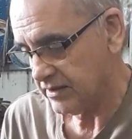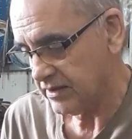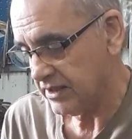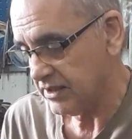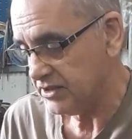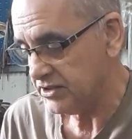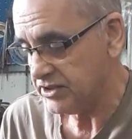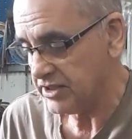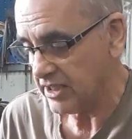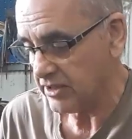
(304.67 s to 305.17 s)

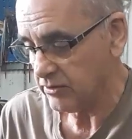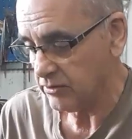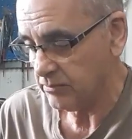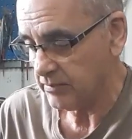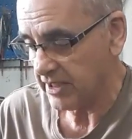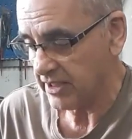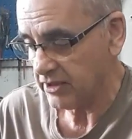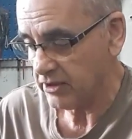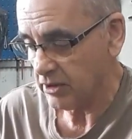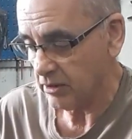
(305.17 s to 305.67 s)
in general
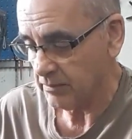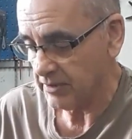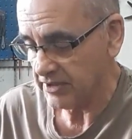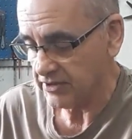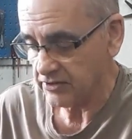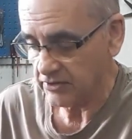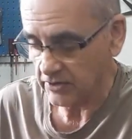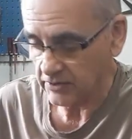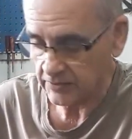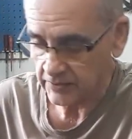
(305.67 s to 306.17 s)
make
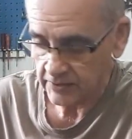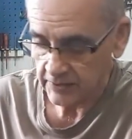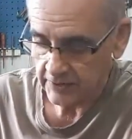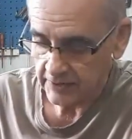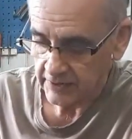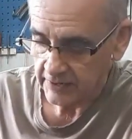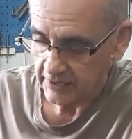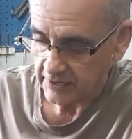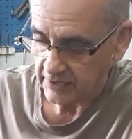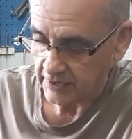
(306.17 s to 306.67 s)
comment on
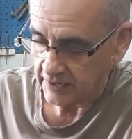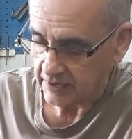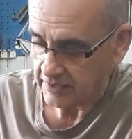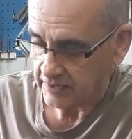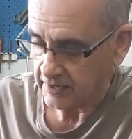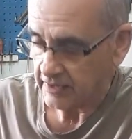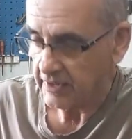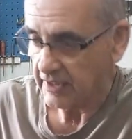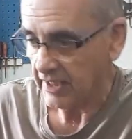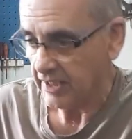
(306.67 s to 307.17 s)

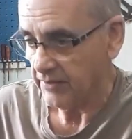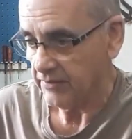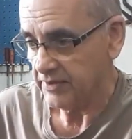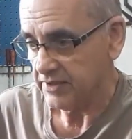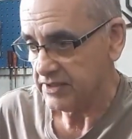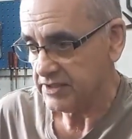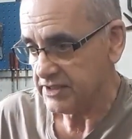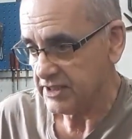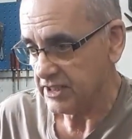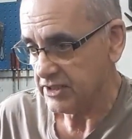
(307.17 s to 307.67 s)
how
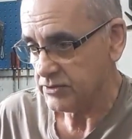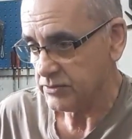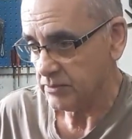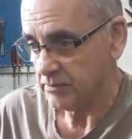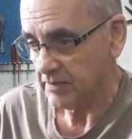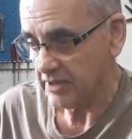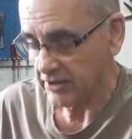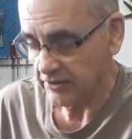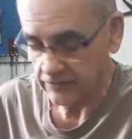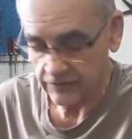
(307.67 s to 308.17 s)
these things were
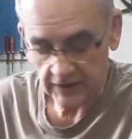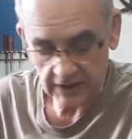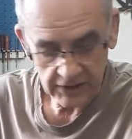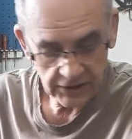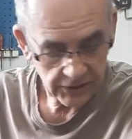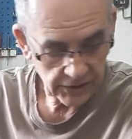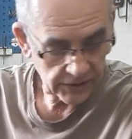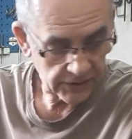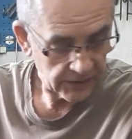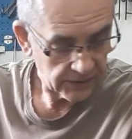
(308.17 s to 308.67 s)

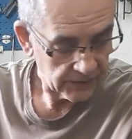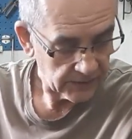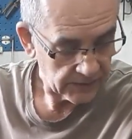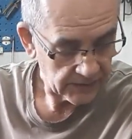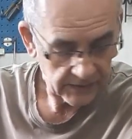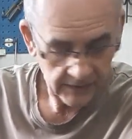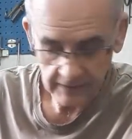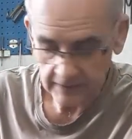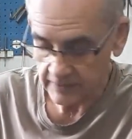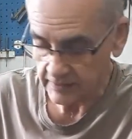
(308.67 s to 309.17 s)
manufactured
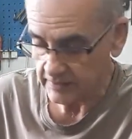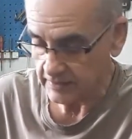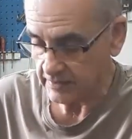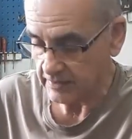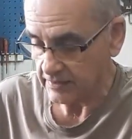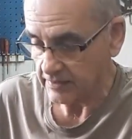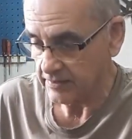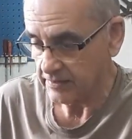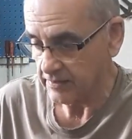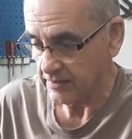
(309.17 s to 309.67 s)

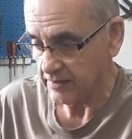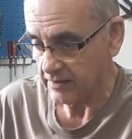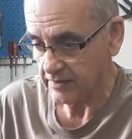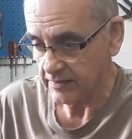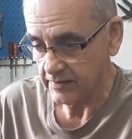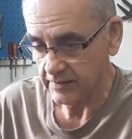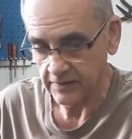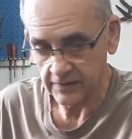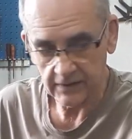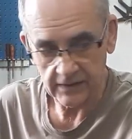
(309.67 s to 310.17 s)

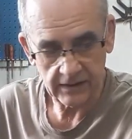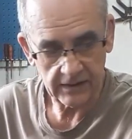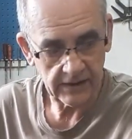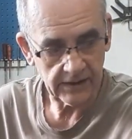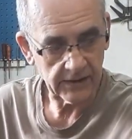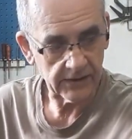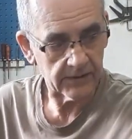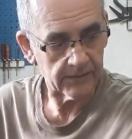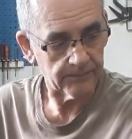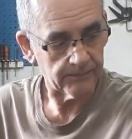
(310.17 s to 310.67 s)
and the
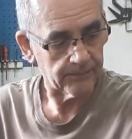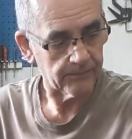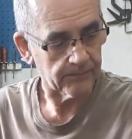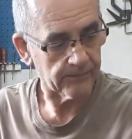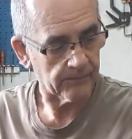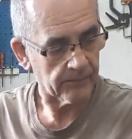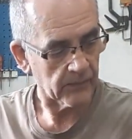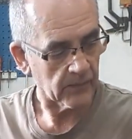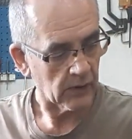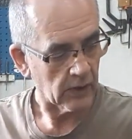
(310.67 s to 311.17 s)
like.
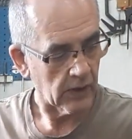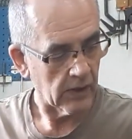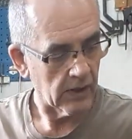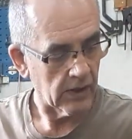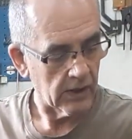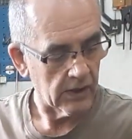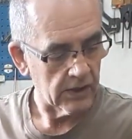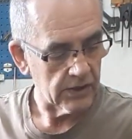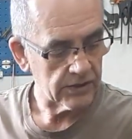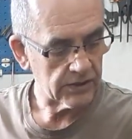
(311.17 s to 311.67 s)

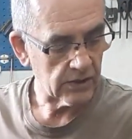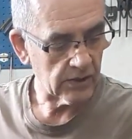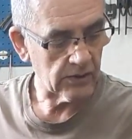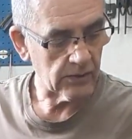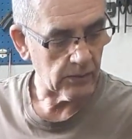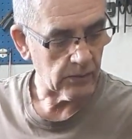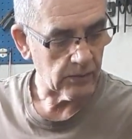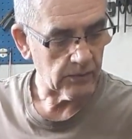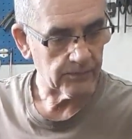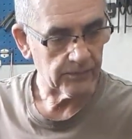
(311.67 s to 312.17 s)

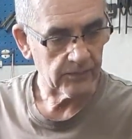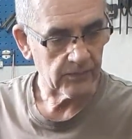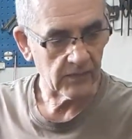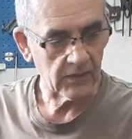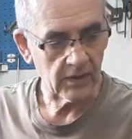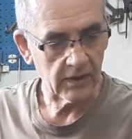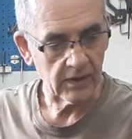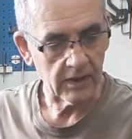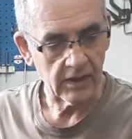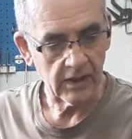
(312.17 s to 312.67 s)
So
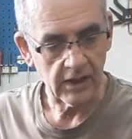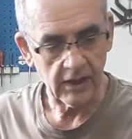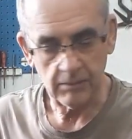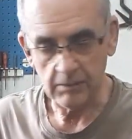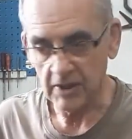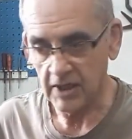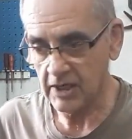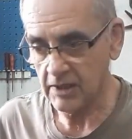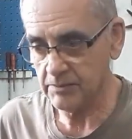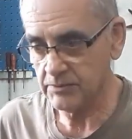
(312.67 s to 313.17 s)
I'm
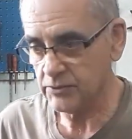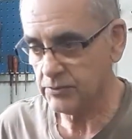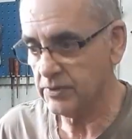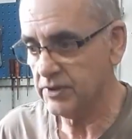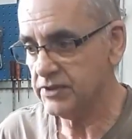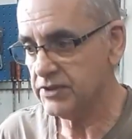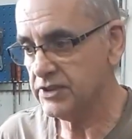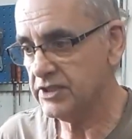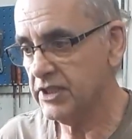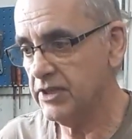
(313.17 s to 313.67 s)
armed with
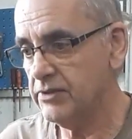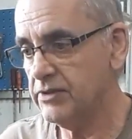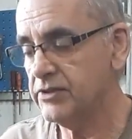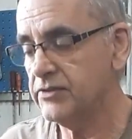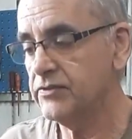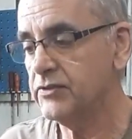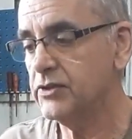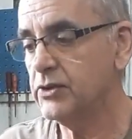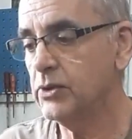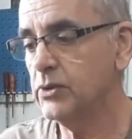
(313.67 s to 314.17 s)
a series
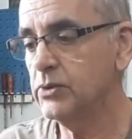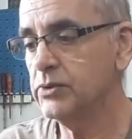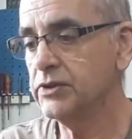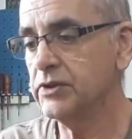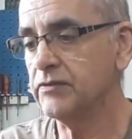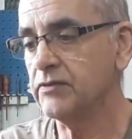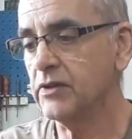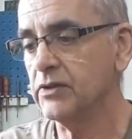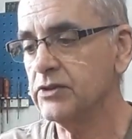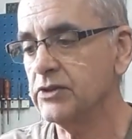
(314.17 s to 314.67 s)
of tools.
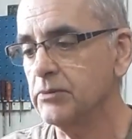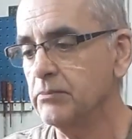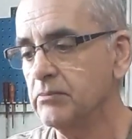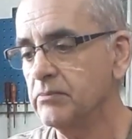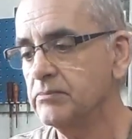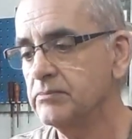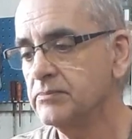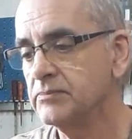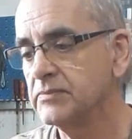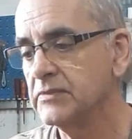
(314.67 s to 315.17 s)
I've got some
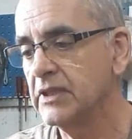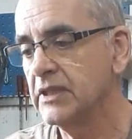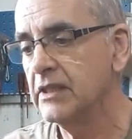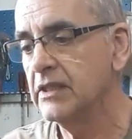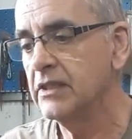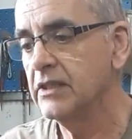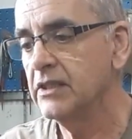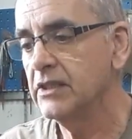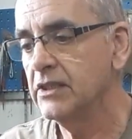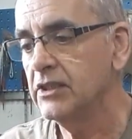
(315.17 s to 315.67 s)

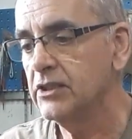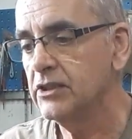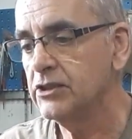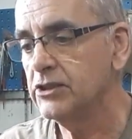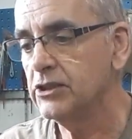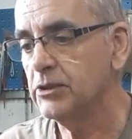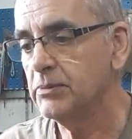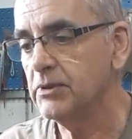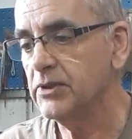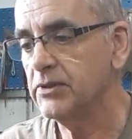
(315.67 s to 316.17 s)

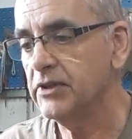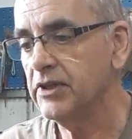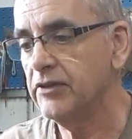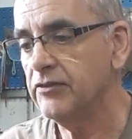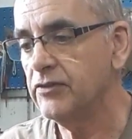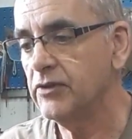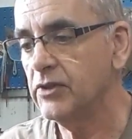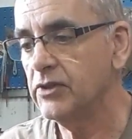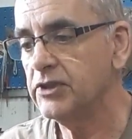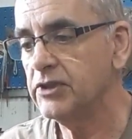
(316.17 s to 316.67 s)

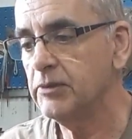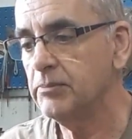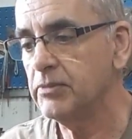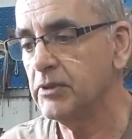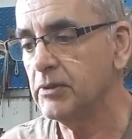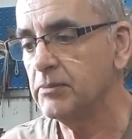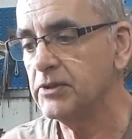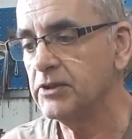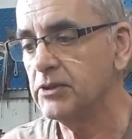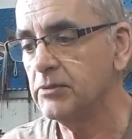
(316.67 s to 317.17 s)
WD-40,
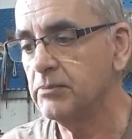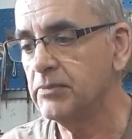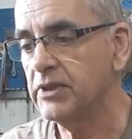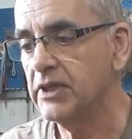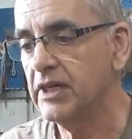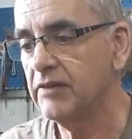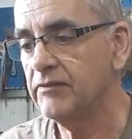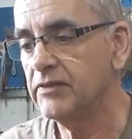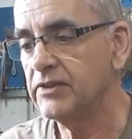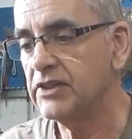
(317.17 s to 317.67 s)
probably shouldn't
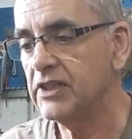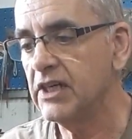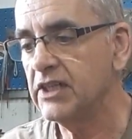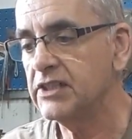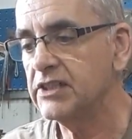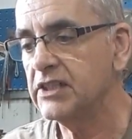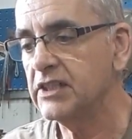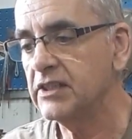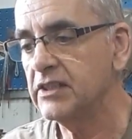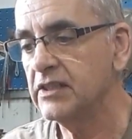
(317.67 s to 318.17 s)
be
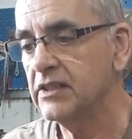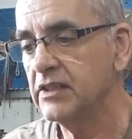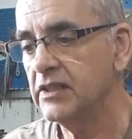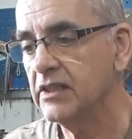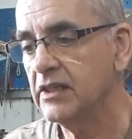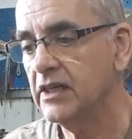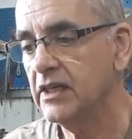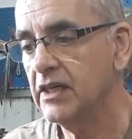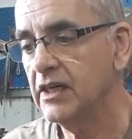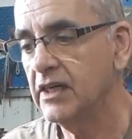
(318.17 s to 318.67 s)
advertising
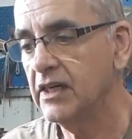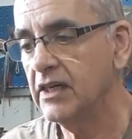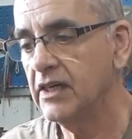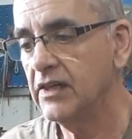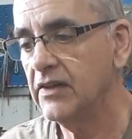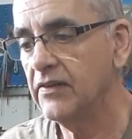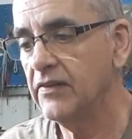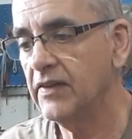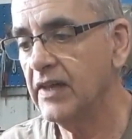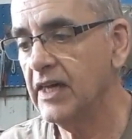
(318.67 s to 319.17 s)

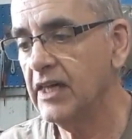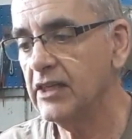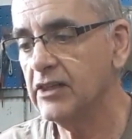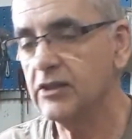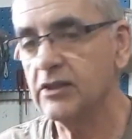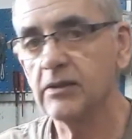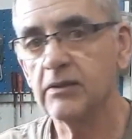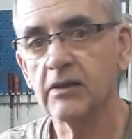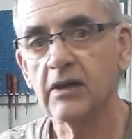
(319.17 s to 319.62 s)
that.